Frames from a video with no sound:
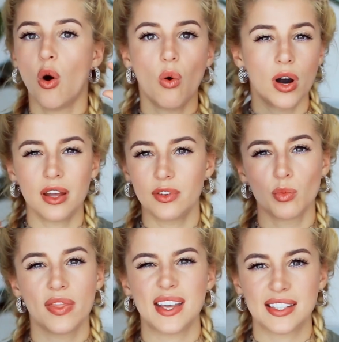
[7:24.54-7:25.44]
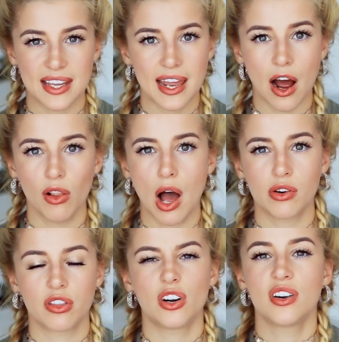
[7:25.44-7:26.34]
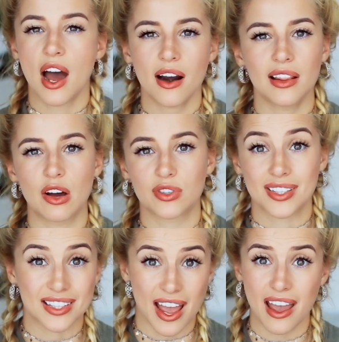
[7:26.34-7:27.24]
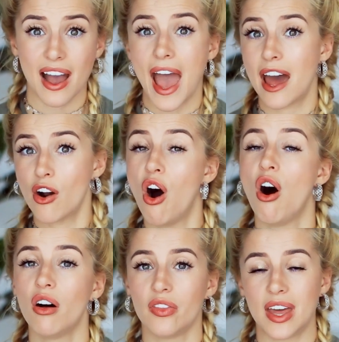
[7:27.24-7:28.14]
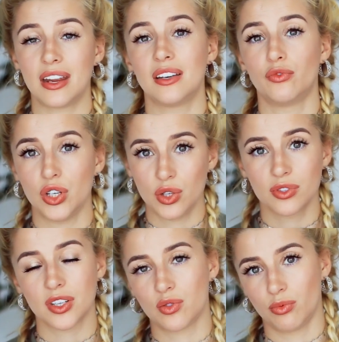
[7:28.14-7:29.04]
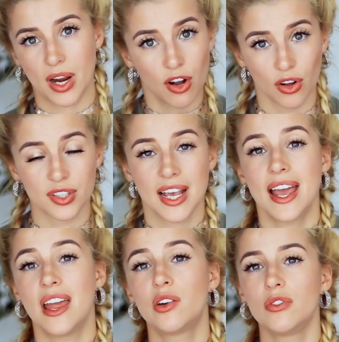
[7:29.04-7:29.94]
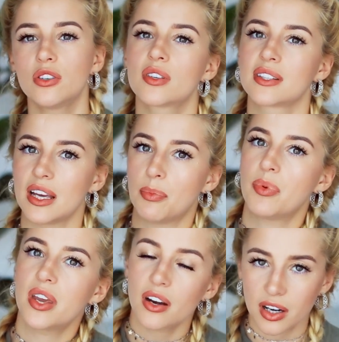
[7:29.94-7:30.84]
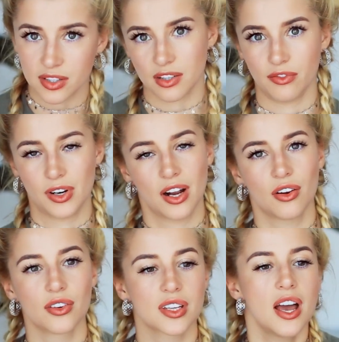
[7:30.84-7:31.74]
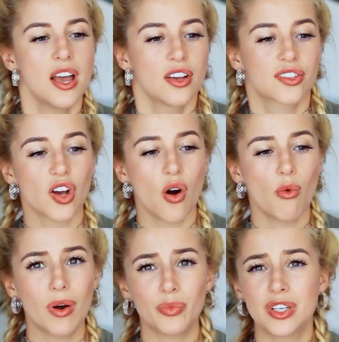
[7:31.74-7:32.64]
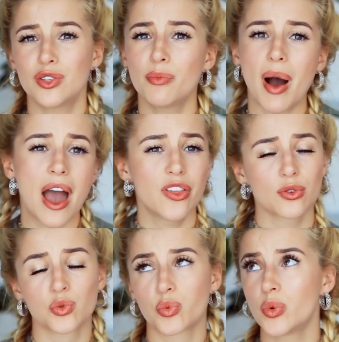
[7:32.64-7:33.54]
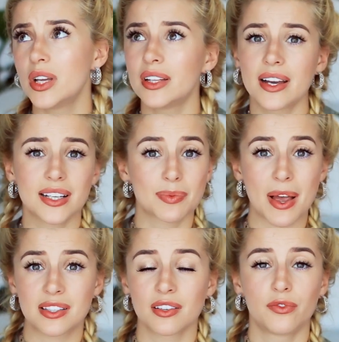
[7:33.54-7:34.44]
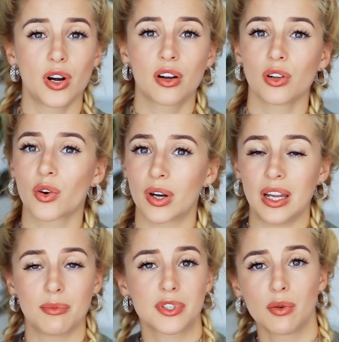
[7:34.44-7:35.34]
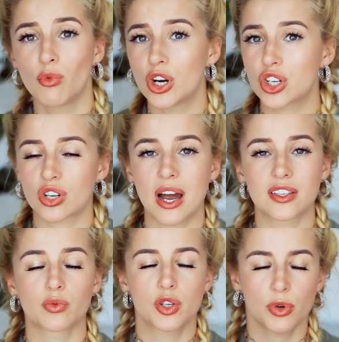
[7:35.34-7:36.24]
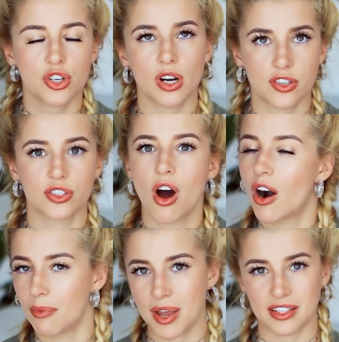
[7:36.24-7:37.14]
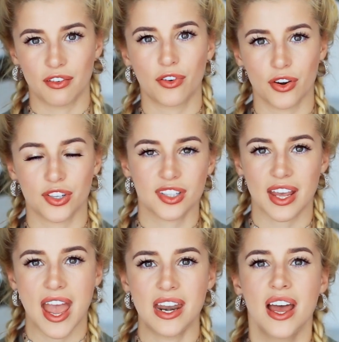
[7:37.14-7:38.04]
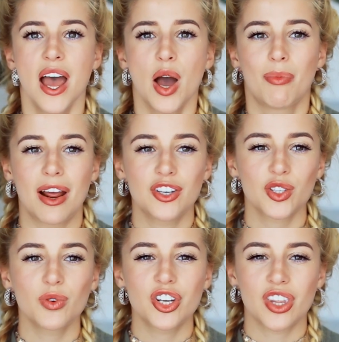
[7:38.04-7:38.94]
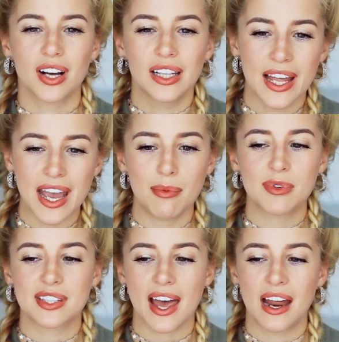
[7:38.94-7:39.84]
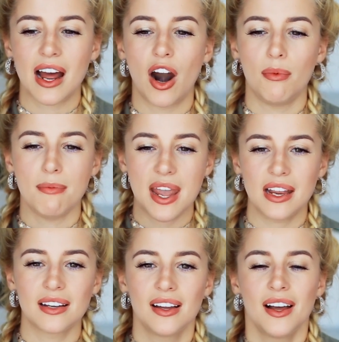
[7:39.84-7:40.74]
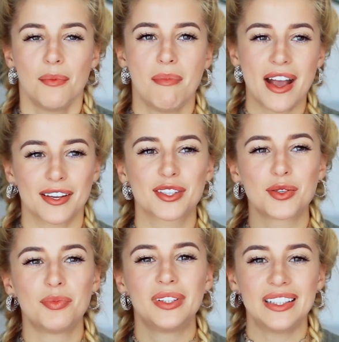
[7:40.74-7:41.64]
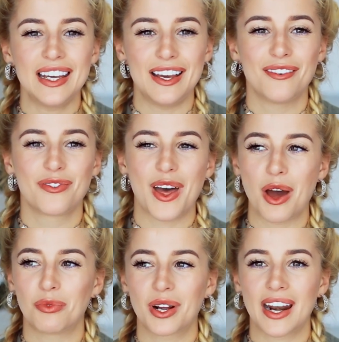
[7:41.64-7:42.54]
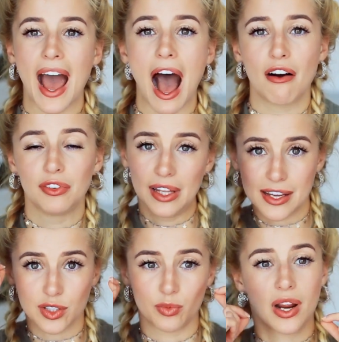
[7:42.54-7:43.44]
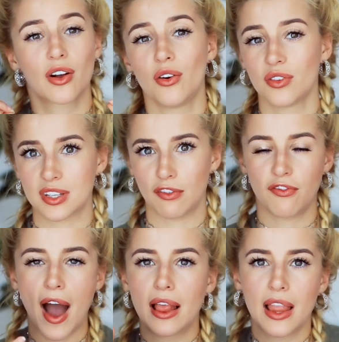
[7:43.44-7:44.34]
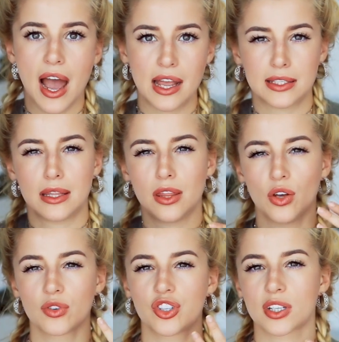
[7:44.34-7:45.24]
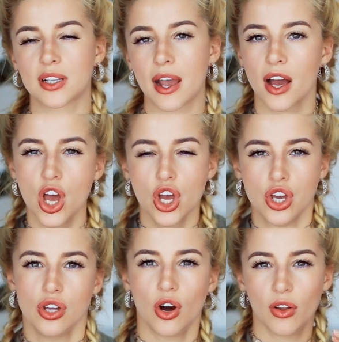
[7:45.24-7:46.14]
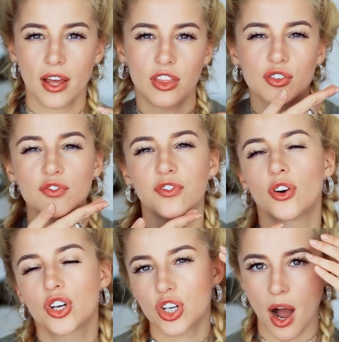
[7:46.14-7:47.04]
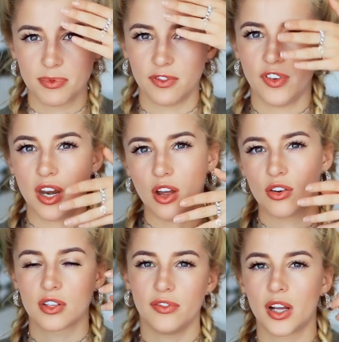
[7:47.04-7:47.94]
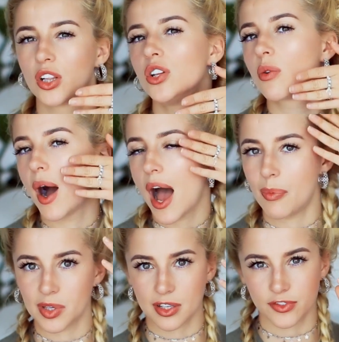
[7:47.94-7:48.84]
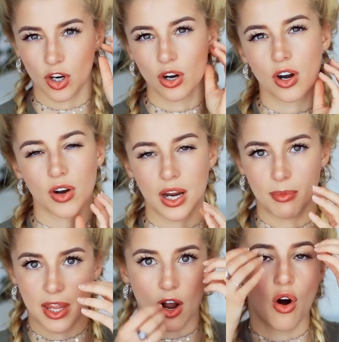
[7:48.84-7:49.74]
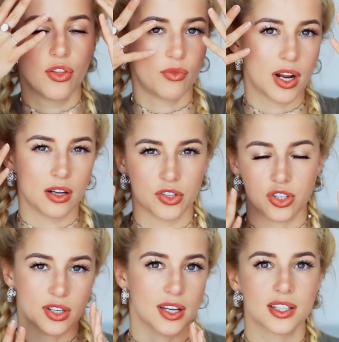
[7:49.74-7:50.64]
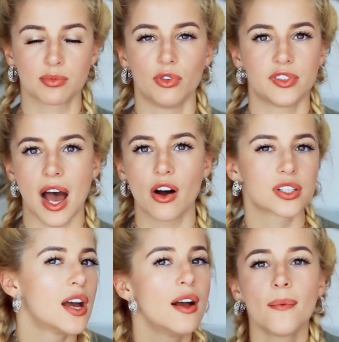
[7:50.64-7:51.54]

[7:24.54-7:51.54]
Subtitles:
or even when they say it out loud, they're not allowed to say at all that it reduces wrinkles, it reduces the appearance of wrinkles. So when we do buy those really expensive wrinkle creams and moisturizers, which moisturizers are amazing for your skin, but I just wish the claims that are make us to believe that we're gonna have less wrinkles and fine lines, and then those just like, like those photoshopped videos of like, look what happens after a cream, and like all the wrinkles are just like smoothed out.